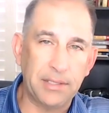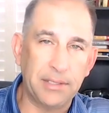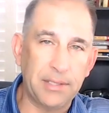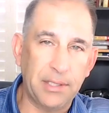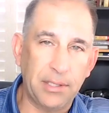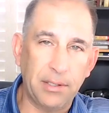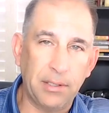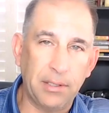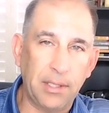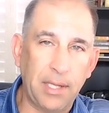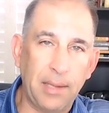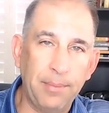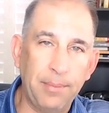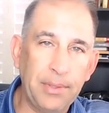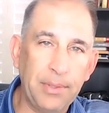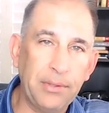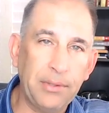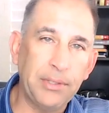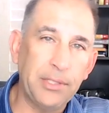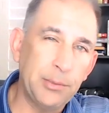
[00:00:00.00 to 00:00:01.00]
they are
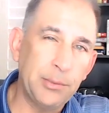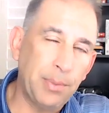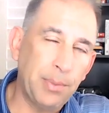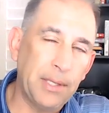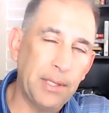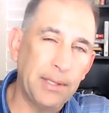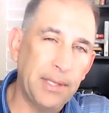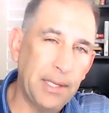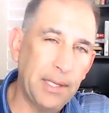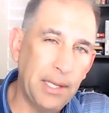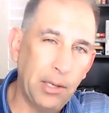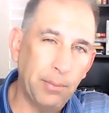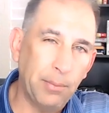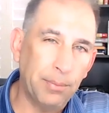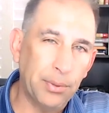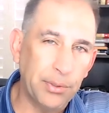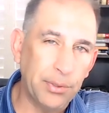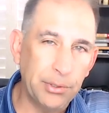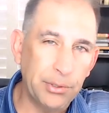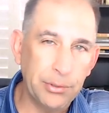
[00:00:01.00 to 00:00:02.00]
liabilities, but they help
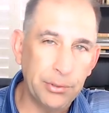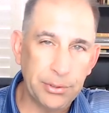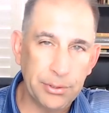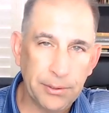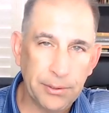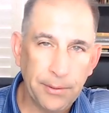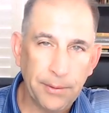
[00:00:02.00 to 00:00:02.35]
produce